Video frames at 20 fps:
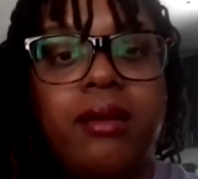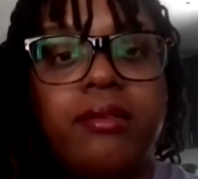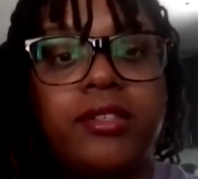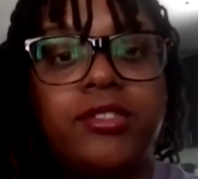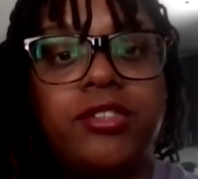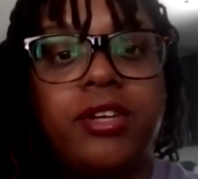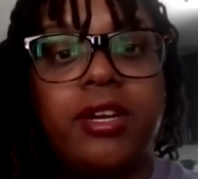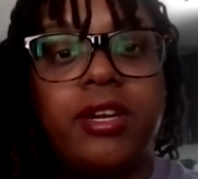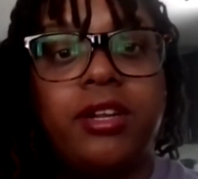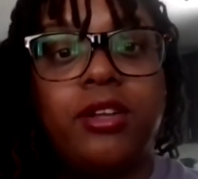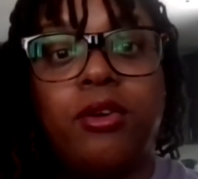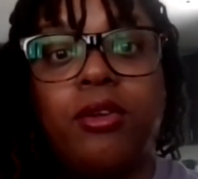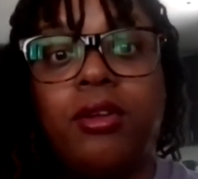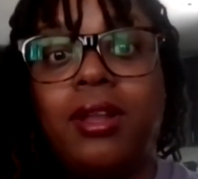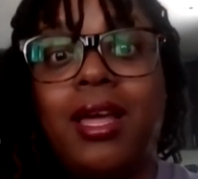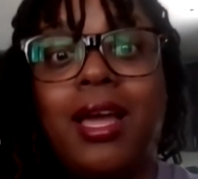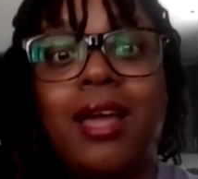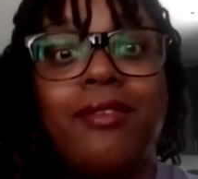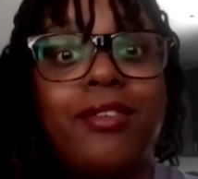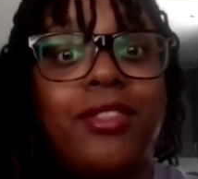I was trying to go
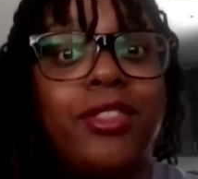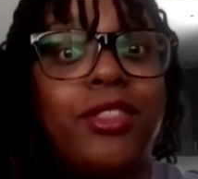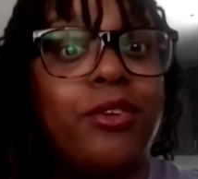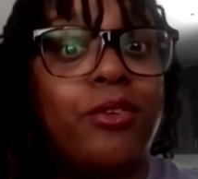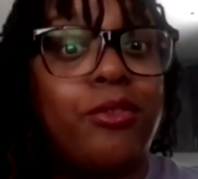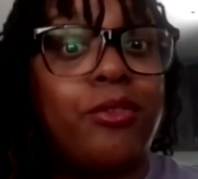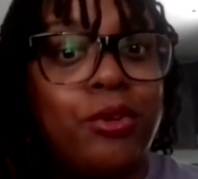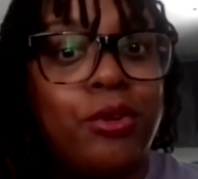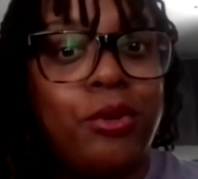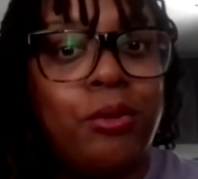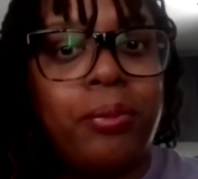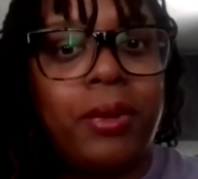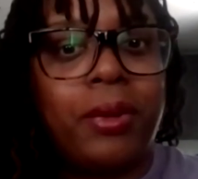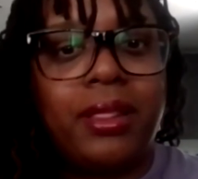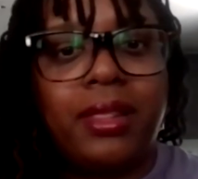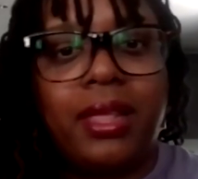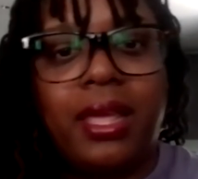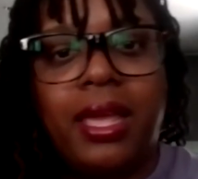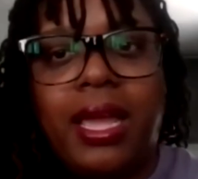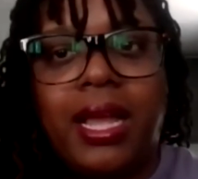live in the group,
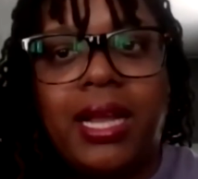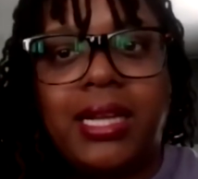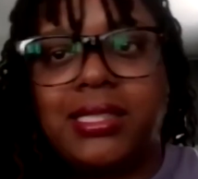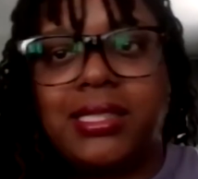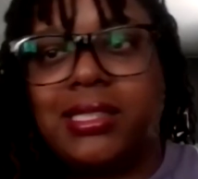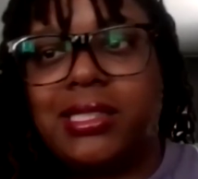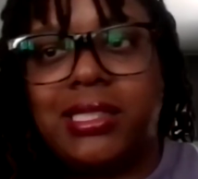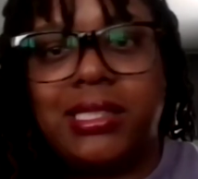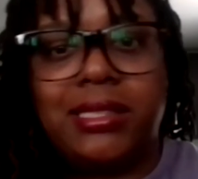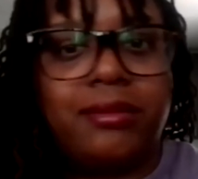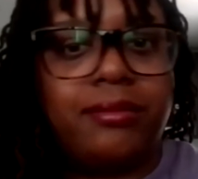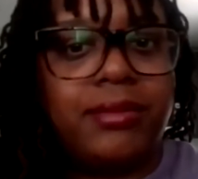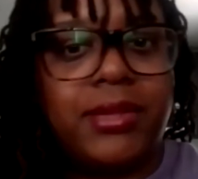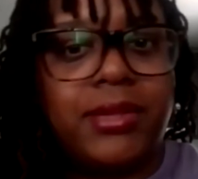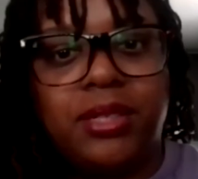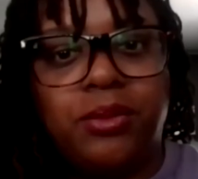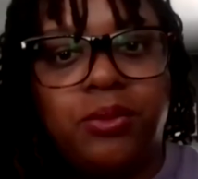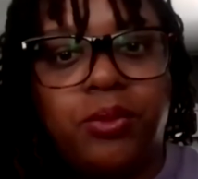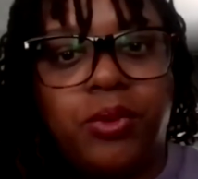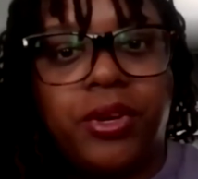and that actually
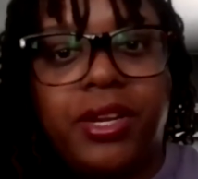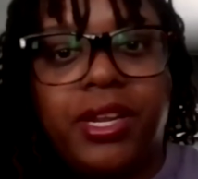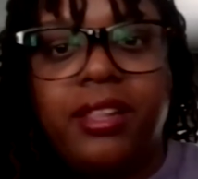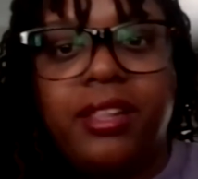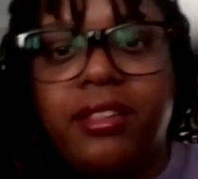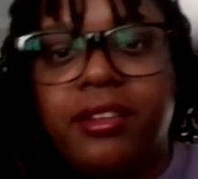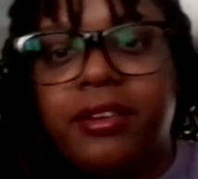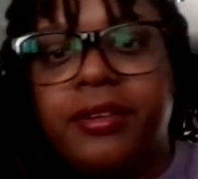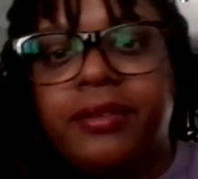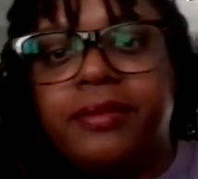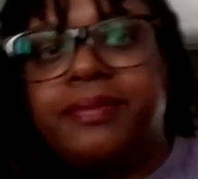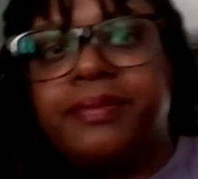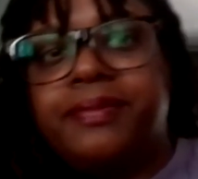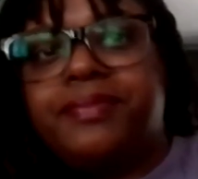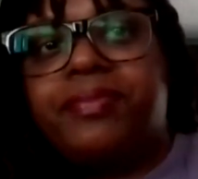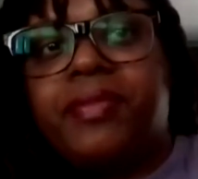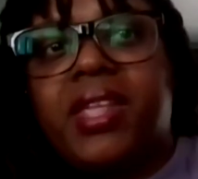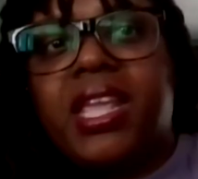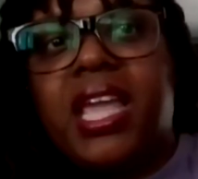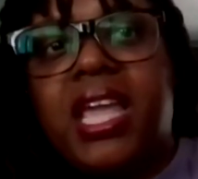didn't work either.
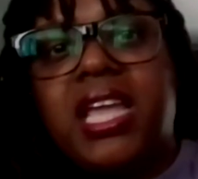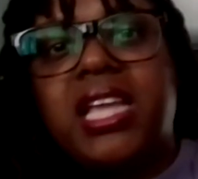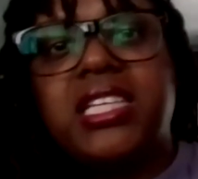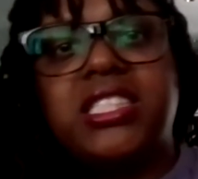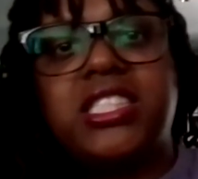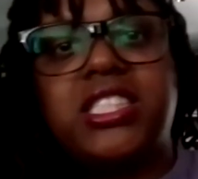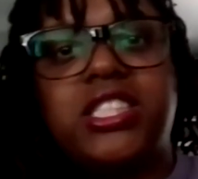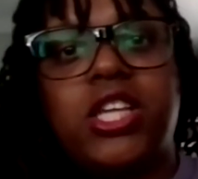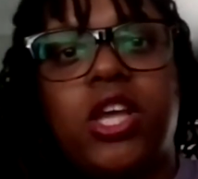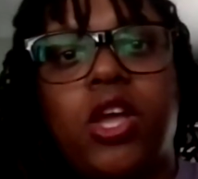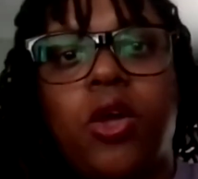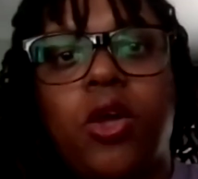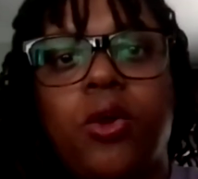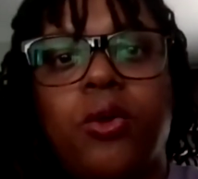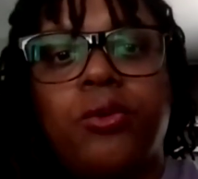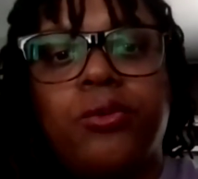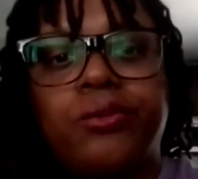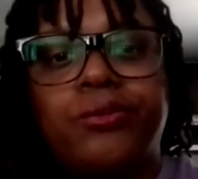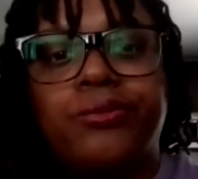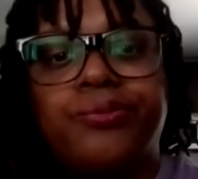
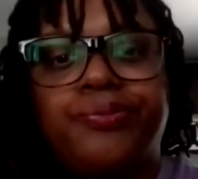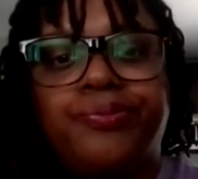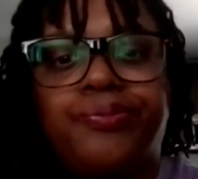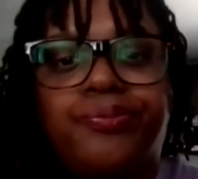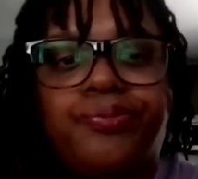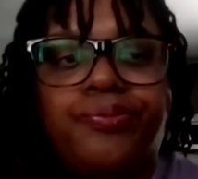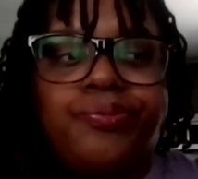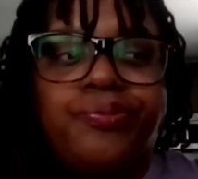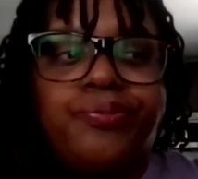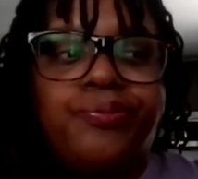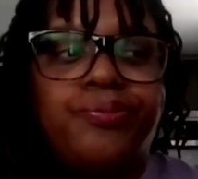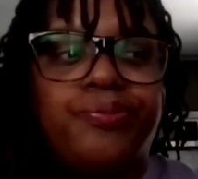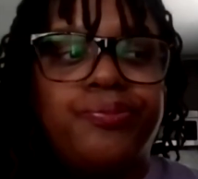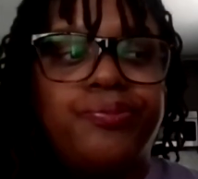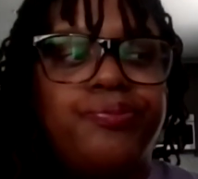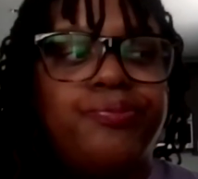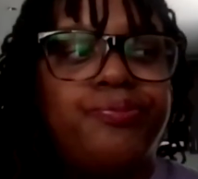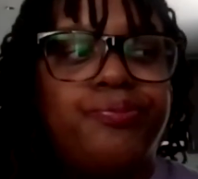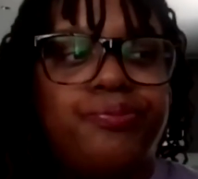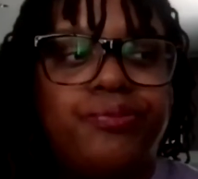So
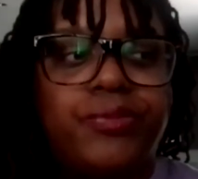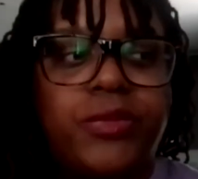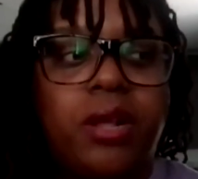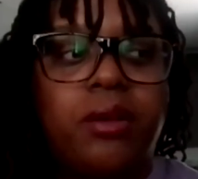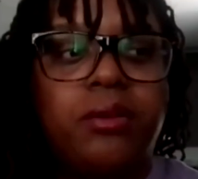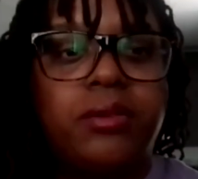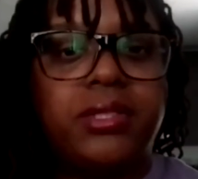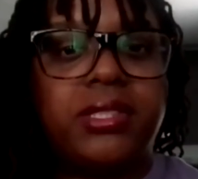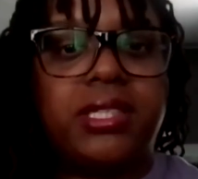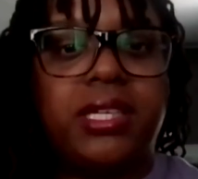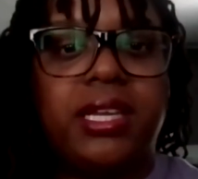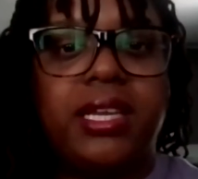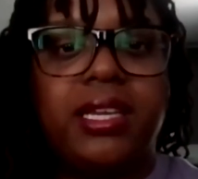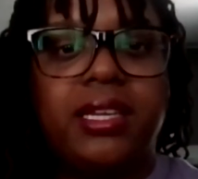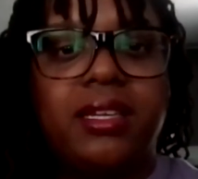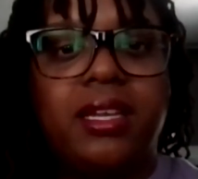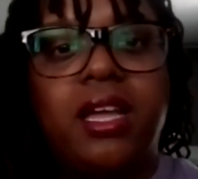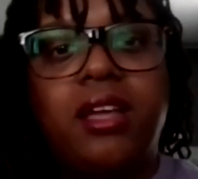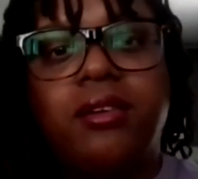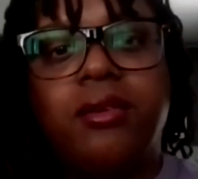I was
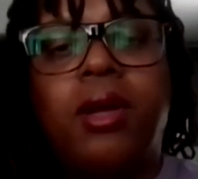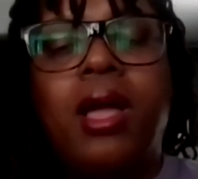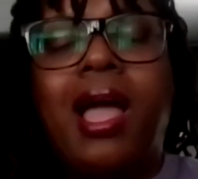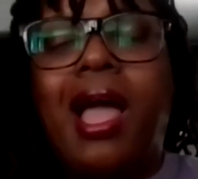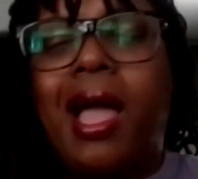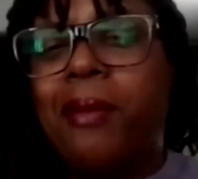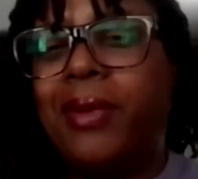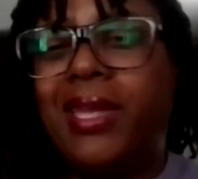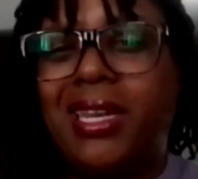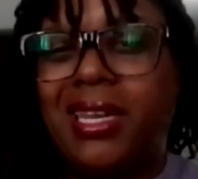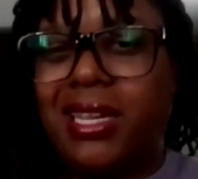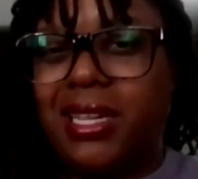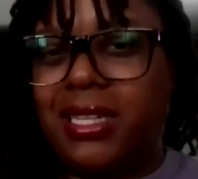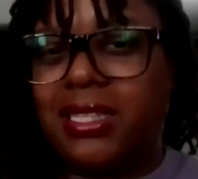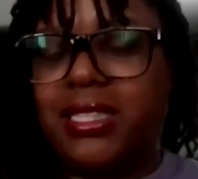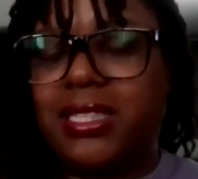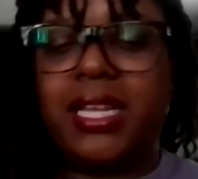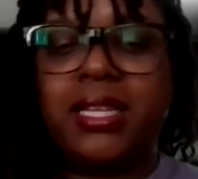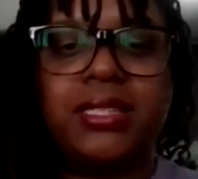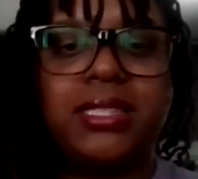like, oh, I
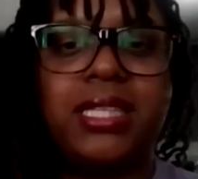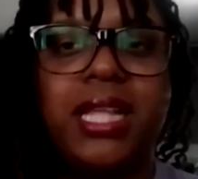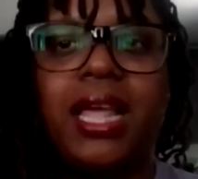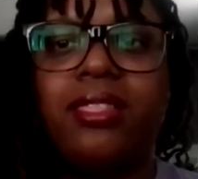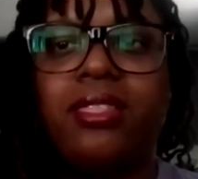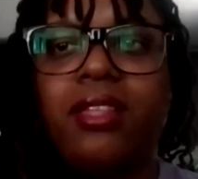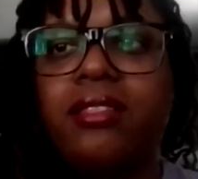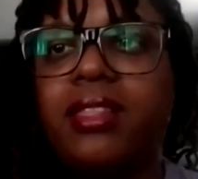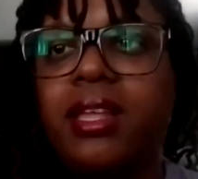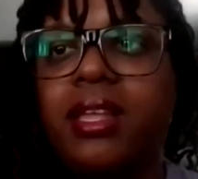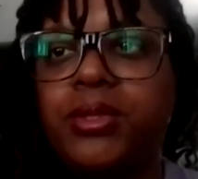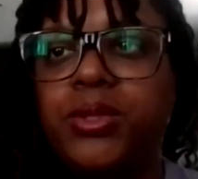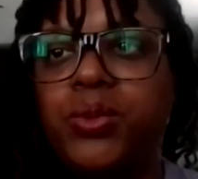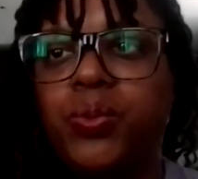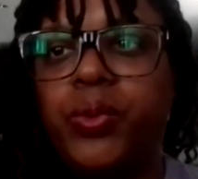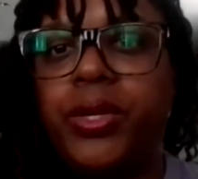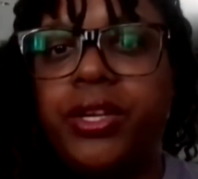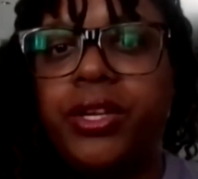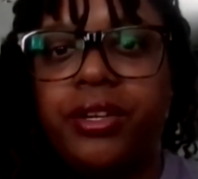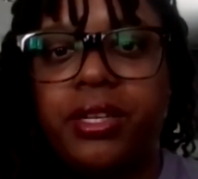mean, I thought that
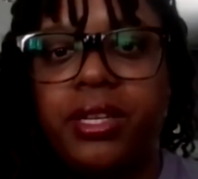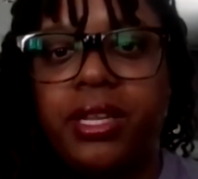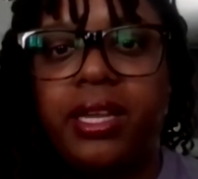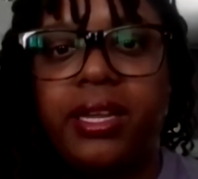was weird.